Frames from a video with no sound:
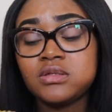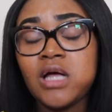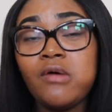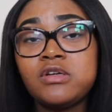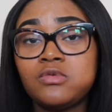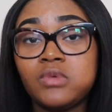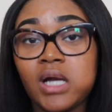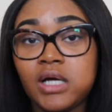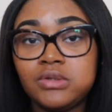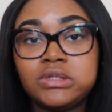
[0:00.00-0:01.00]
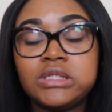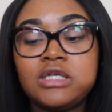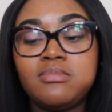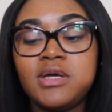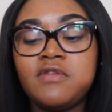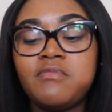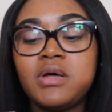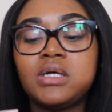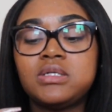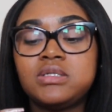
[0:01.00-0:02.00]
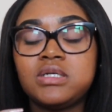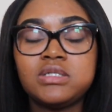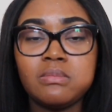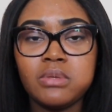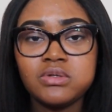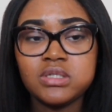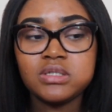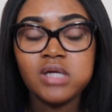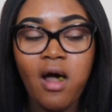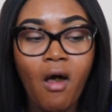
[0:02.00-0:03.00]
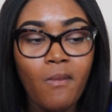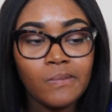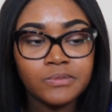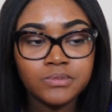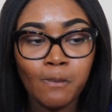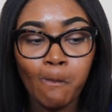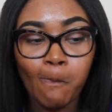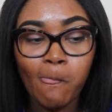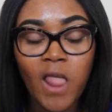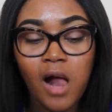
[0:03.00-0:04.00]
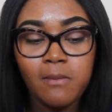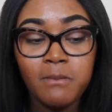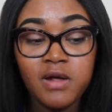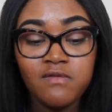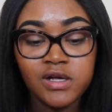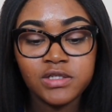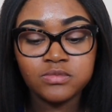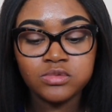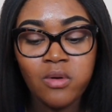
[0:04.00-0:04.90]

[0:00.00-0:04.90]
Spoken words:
was when I used to eat beef because the samosas have beef in